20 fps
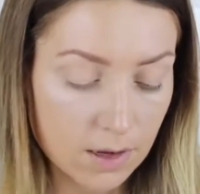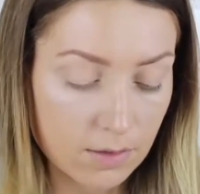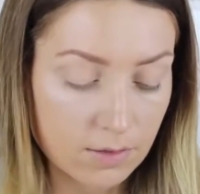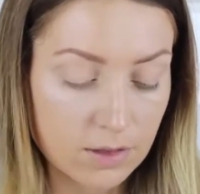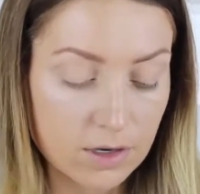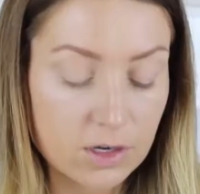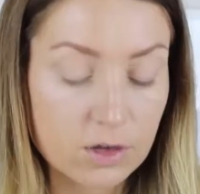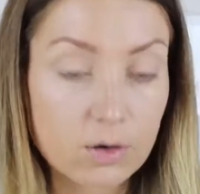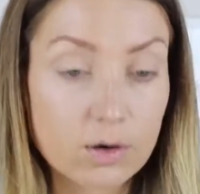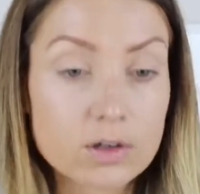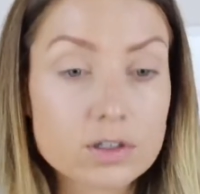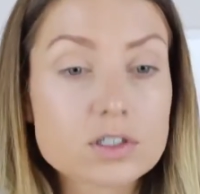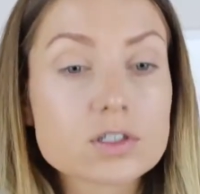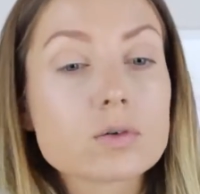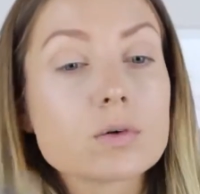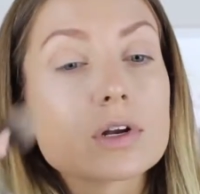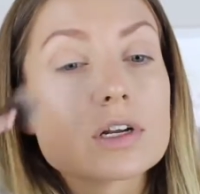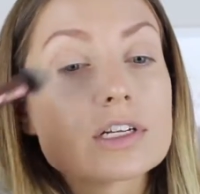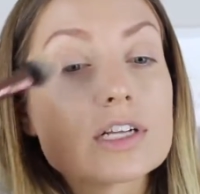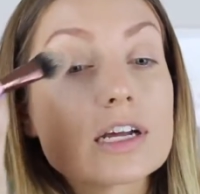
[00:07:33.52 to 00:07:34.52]
And then you
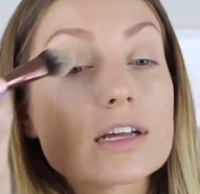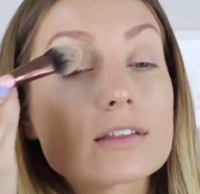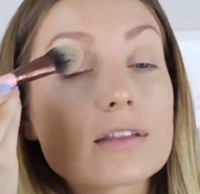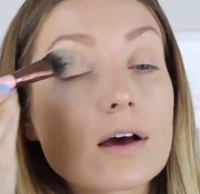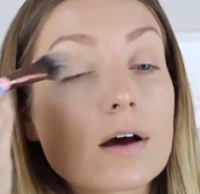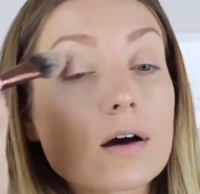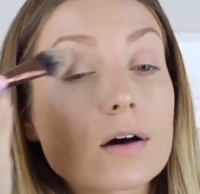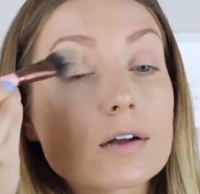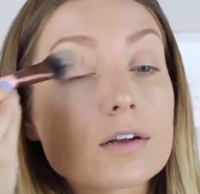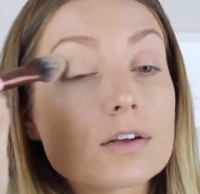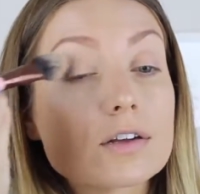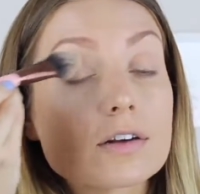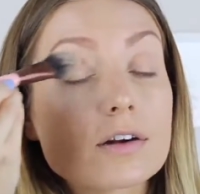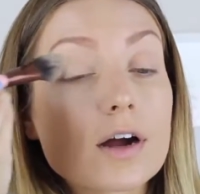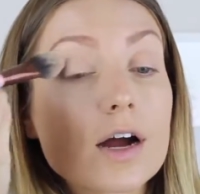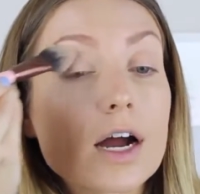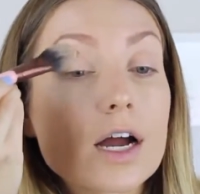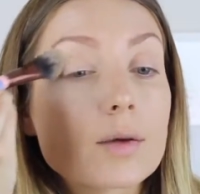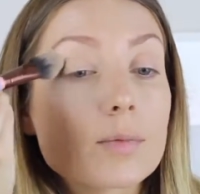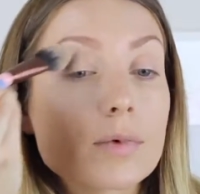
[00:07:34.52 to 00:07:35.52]
also want to take that onto
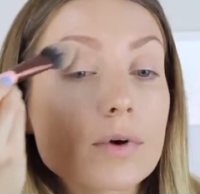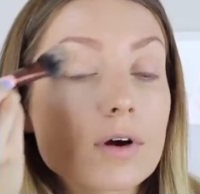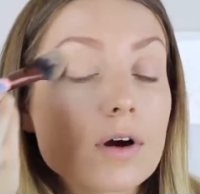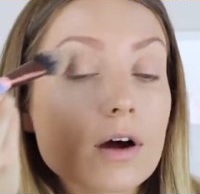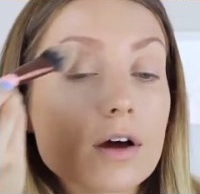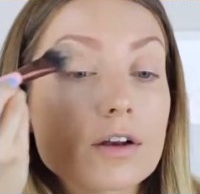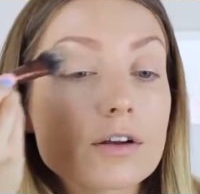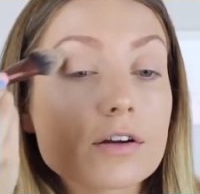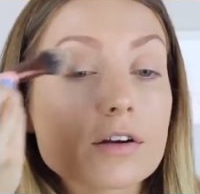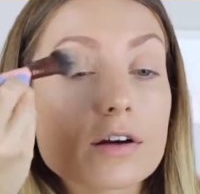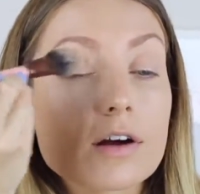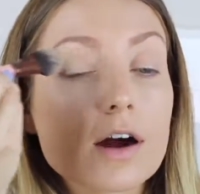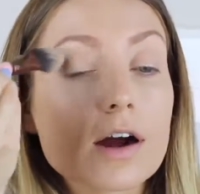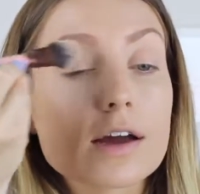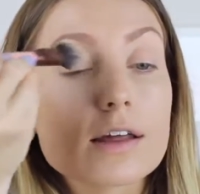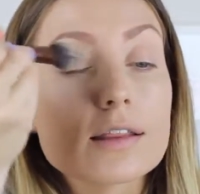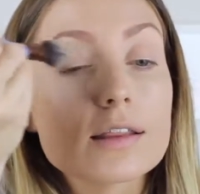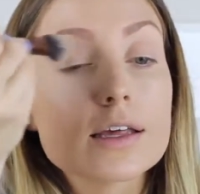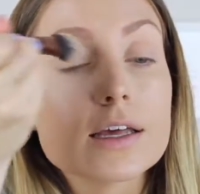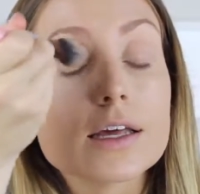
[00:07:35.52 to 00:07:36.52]
your eye, on your
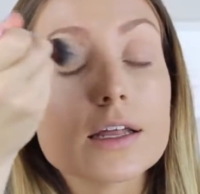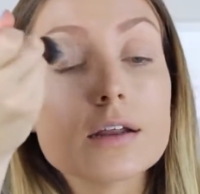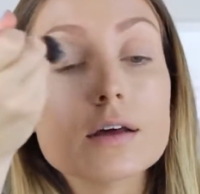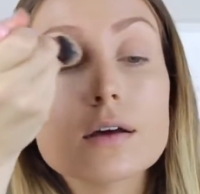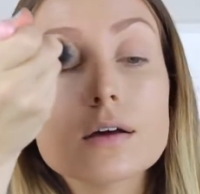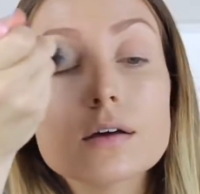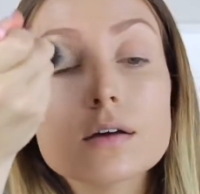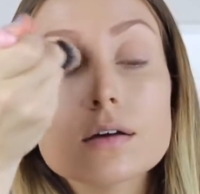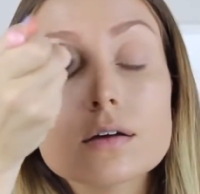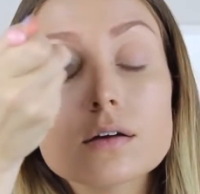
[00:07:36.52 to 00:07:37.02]
eyelid,